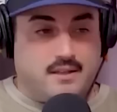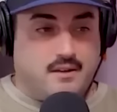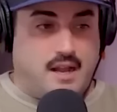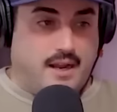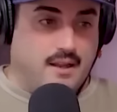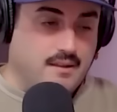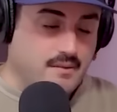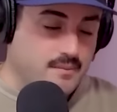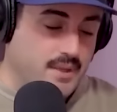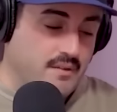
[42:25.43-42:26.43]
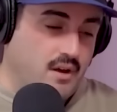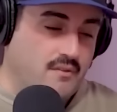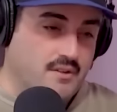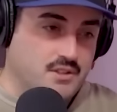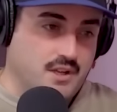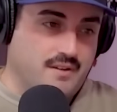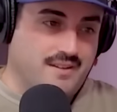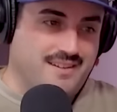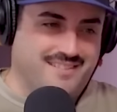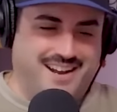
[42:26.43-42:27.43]
If you You're don't get that, then we don't want you
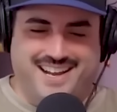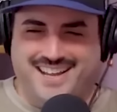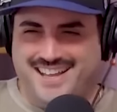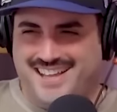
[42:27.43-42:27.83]
writing it.